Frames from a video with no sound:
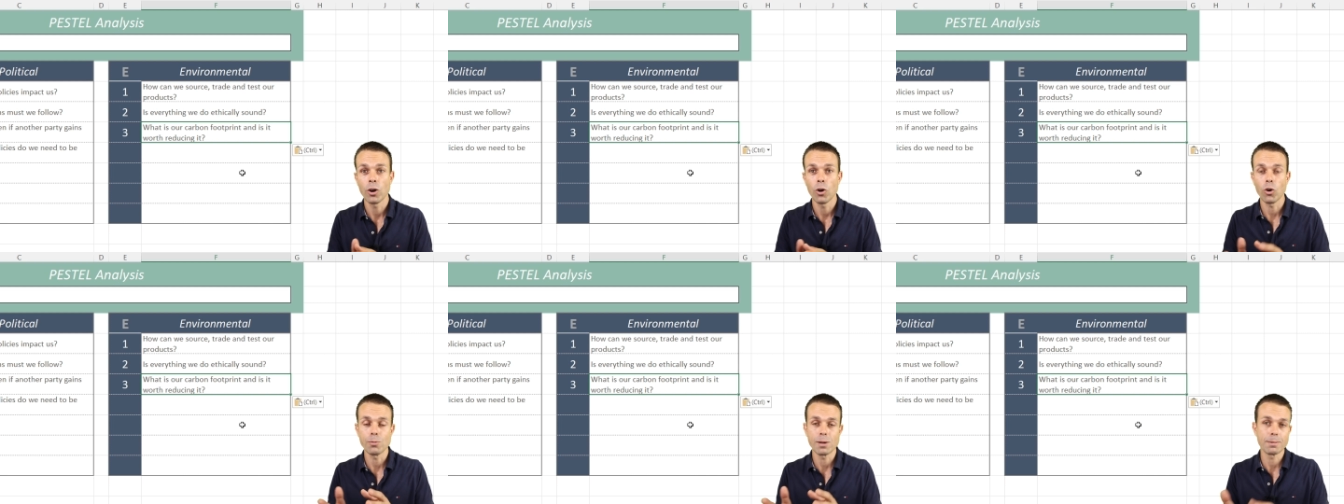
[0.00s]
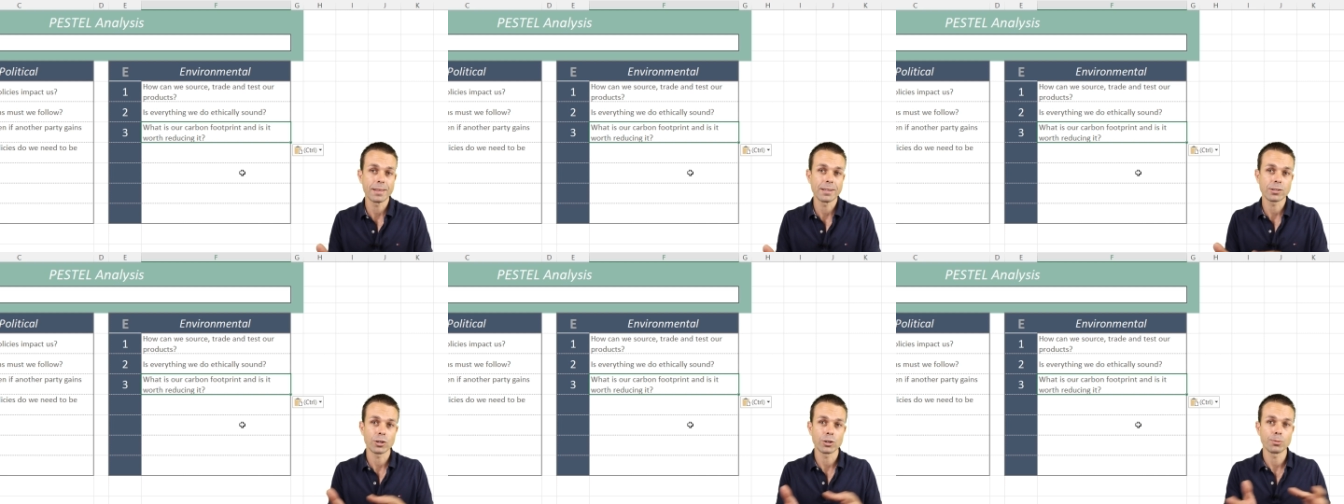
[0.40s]
or maybe
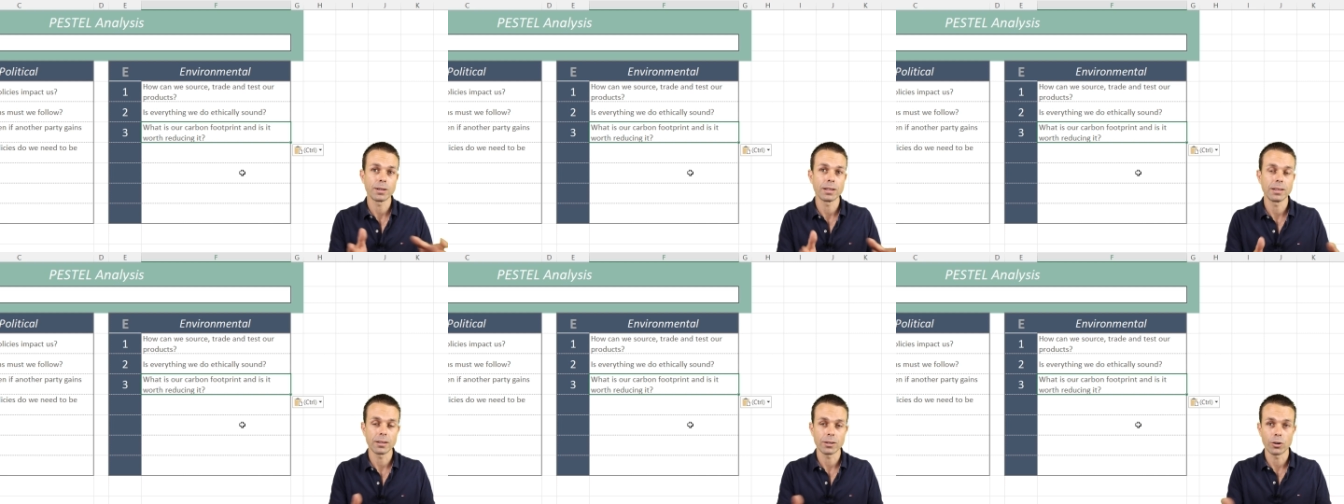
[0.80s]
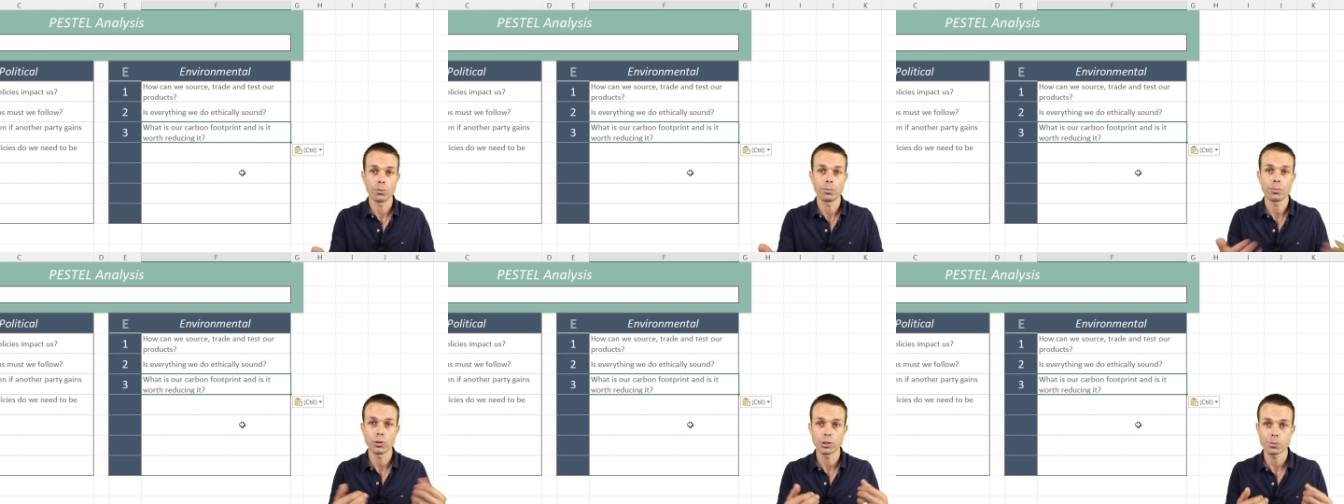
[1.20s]
there's going to be you know
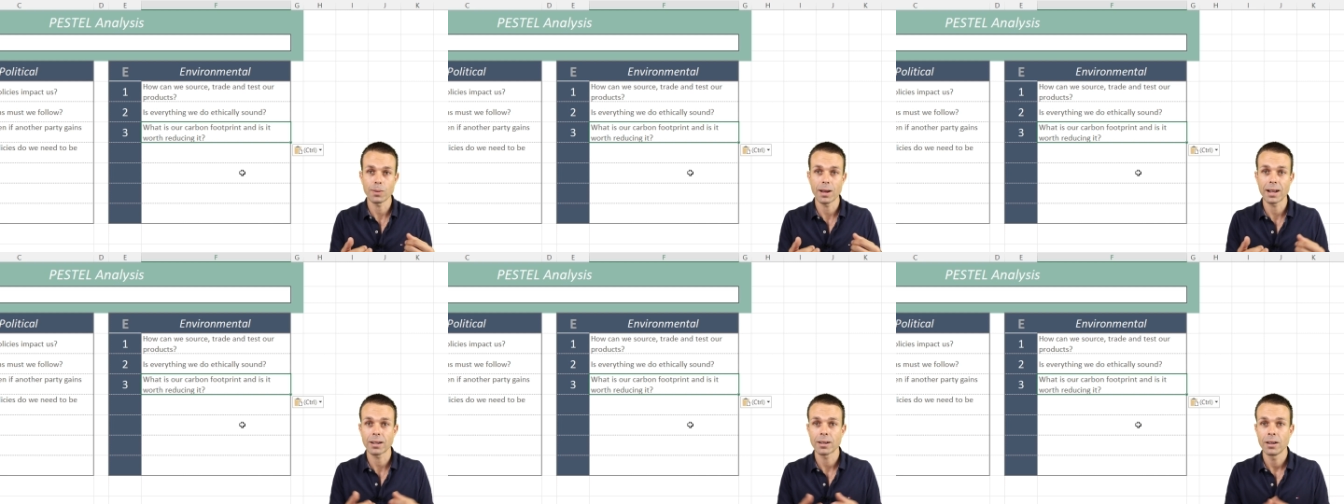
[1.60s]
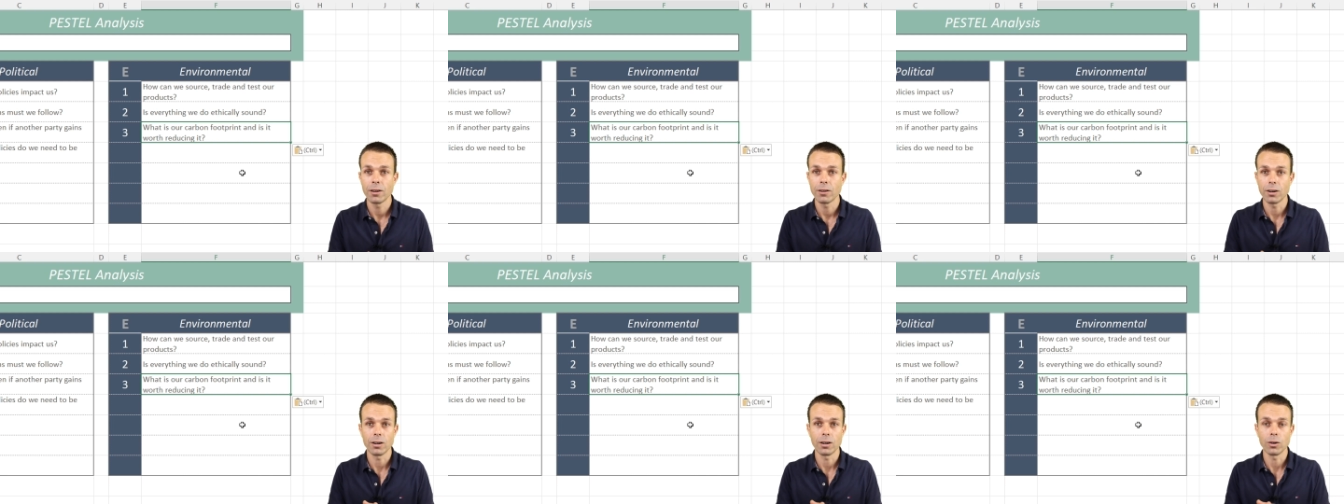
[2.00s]
pushback
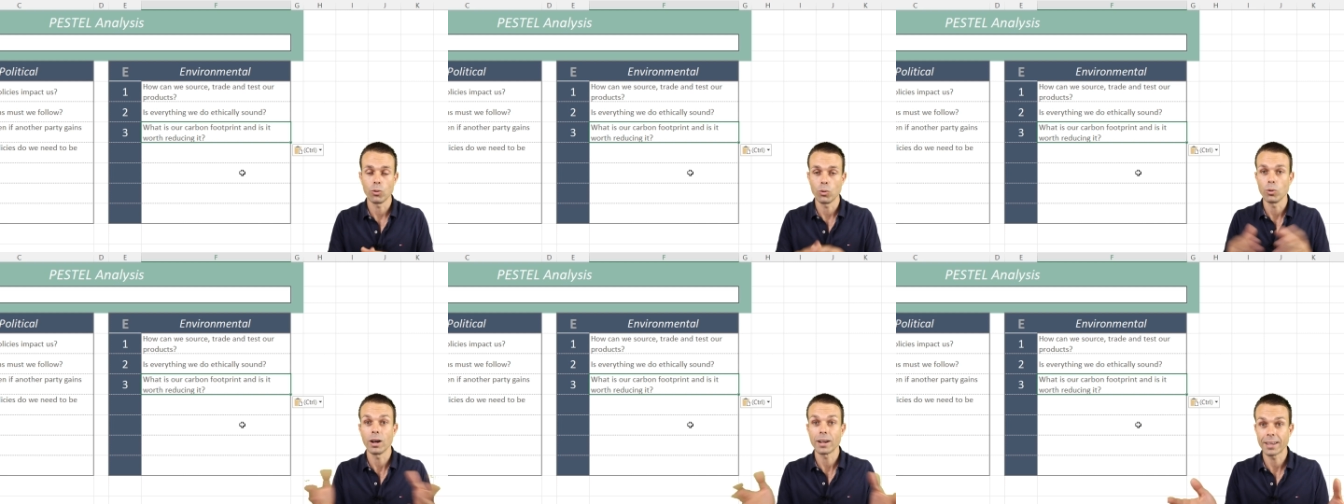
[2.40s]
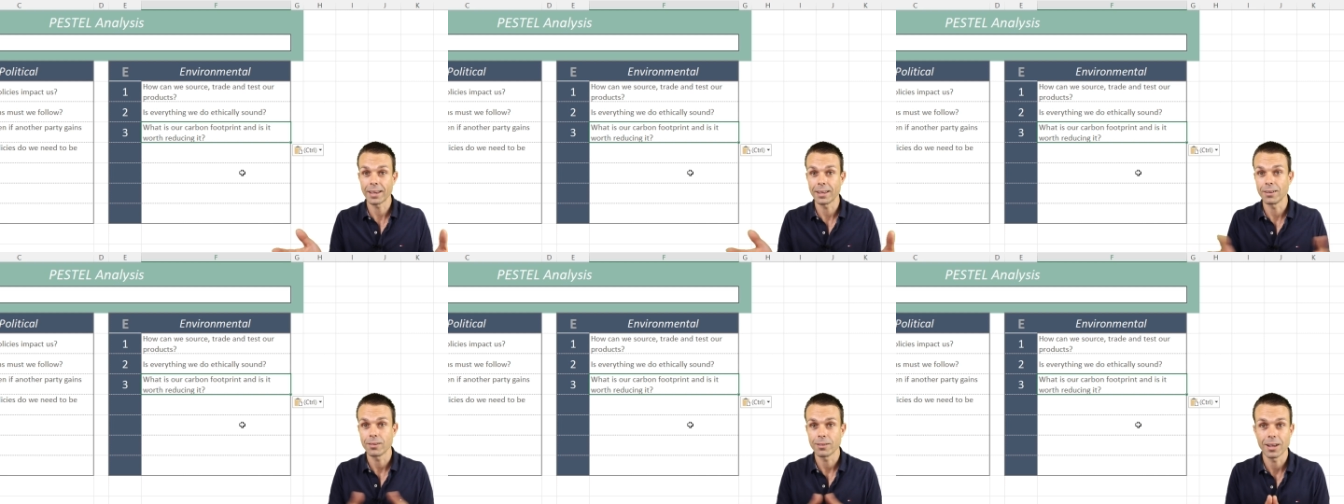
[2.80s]
uh, or
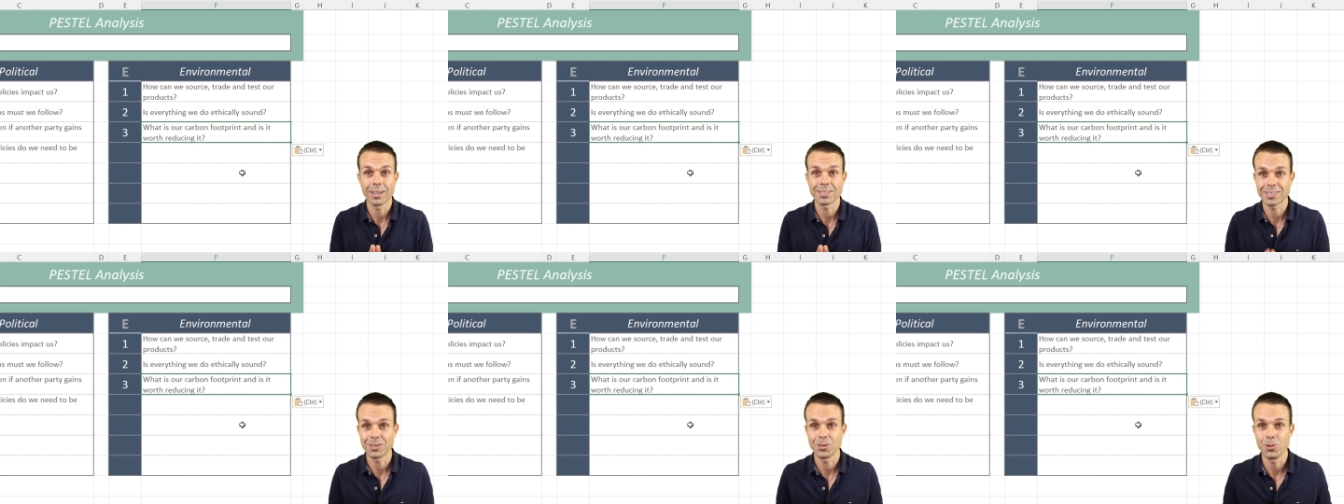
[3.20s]
again nasty